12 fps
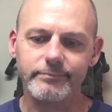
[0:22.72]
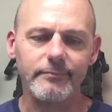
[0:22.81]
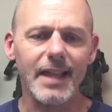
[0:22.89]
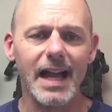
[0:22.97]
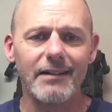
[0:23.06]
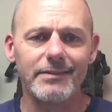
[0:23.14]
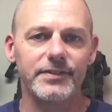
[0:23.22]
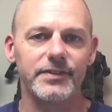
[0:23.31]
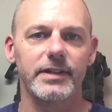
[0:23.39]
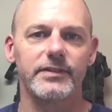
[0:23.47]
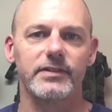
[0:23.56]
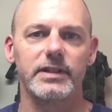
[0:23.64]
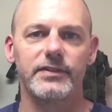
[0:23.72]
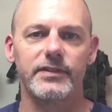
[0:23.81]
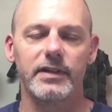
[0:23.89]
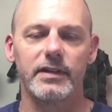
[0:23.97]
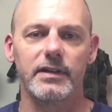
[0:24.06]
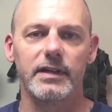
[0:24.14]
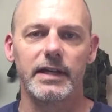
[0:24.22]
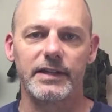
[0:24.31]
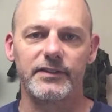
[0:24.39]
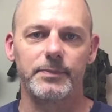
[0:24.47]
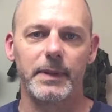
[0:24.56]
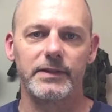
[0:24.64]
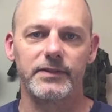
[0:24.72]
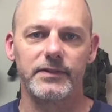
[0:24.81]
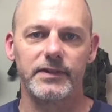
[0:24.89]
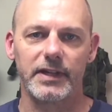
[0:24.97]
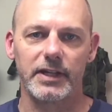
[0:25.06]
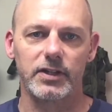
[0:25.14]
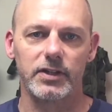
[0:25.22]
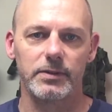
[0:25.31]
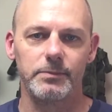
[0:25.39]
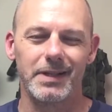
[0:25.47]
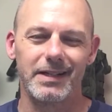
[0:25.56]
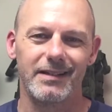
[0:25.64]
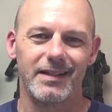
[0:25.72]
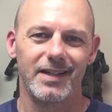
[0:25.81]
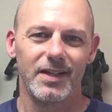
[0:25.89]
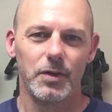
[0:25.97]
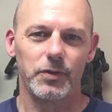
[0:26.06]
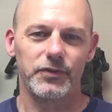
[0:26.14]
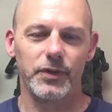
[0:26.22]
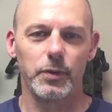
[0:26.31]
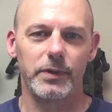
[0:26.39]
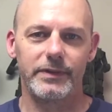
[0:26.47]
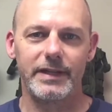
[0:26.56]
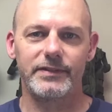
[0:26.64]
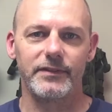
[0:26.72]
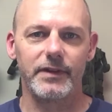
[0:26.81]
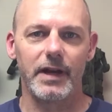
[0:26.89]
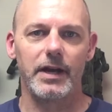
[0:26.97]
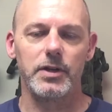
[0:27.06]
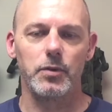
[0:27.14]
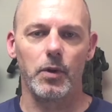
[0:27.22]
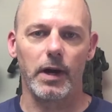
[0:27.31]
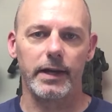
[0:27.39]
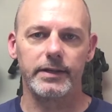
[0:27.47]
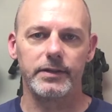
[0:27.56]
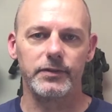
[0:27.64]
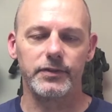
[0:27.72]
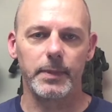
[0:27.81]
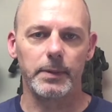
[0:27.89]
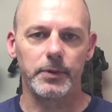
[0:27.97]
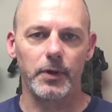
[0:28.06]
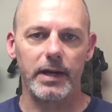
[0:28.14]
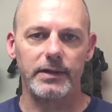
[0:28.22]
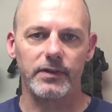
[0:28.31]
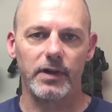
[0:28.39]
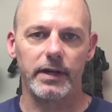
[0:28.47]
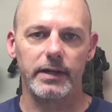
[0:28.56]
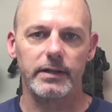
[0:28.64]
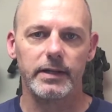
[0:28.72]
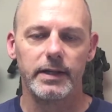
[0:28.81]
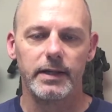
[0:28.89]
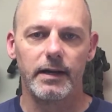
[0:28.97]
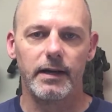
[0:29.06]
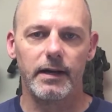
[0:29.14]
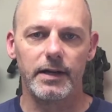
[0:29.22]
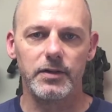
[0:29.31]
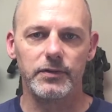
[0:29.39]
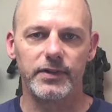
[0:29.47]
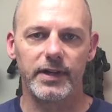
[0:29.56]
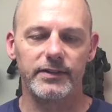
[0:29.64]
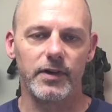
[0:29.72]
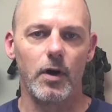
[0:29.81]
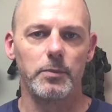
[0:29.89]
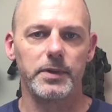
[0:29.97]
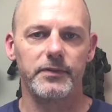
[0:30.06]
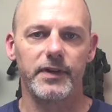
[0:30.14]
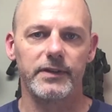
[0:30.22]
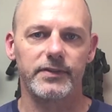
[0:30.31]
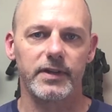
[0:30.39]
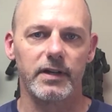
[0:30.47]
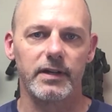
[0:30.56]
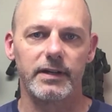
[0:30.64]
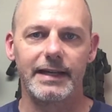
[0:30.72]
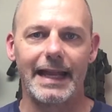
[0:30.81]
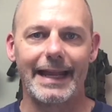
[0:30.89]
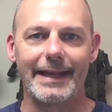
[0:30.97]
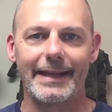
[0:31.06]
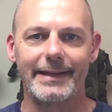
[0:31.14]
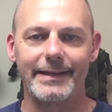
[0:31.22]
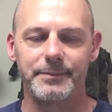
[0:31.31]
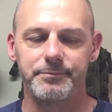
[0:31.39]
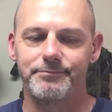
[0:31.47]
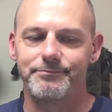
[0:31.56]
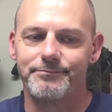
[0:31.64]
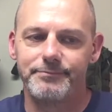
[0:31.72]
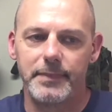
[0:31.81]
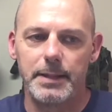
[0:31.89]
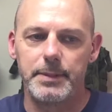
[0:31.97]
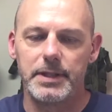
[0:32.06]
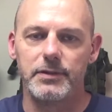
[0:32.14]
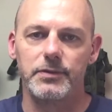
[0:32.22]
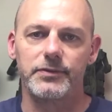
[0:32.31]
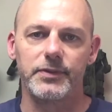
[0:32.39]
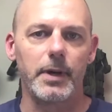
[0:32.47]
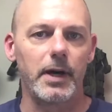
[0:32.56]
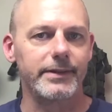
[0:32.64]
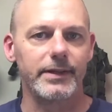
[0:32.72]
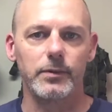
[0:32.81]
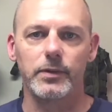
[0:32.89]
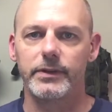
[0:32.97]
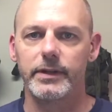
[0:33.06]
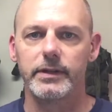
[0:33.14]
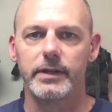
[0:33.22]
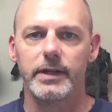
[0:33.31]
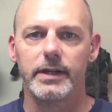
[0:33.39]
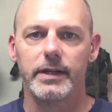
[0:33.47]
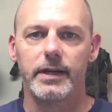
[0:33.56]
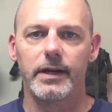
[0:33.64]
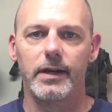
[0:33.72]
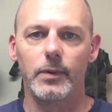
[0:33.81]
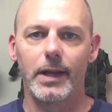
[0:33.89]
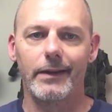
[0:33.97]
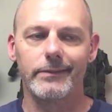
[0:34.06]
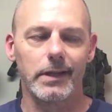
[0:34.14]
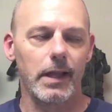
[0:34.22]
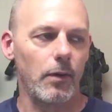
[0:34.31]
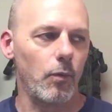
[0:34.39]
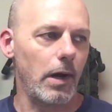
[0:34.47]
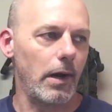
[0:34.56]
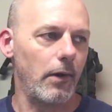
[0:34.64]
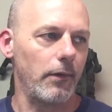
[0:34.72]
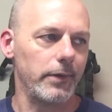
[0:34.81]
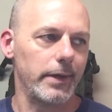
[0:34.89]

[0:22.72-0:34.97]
obviously as least expensive as I could, but still with decent value where I could do some upgrades on it. Use it as a home defense gun and maybe do some hunting with it. We have a lot of wild